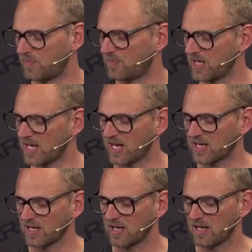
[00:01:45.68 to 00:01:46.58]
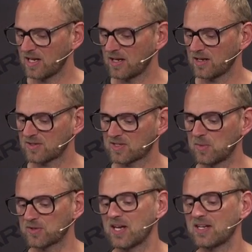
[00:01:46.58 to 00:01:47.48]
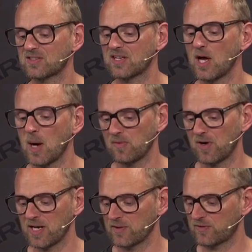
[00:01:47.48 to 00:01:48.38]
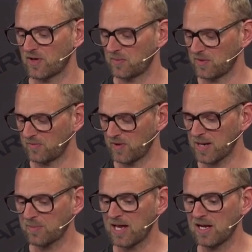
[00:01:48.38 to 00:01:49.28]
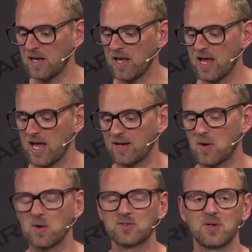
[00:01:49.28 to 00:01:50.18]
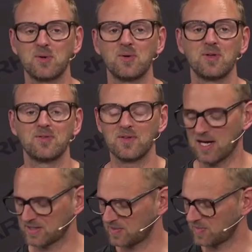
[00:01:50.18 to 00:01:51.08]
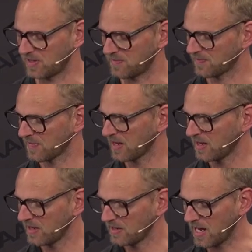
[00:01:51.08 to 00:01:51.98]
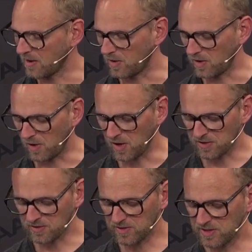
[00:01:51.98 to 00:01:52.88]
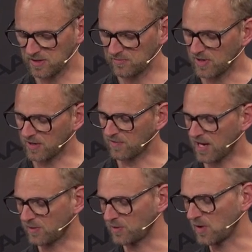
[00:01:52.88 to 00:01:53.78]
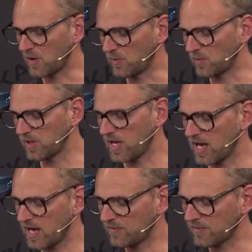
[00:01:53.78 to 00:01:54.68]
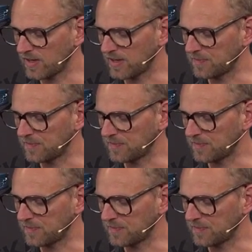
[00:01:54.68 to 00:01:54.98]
being simultaneously operated from the Reg panel and also the RCP. Now on the Regfly Uno we have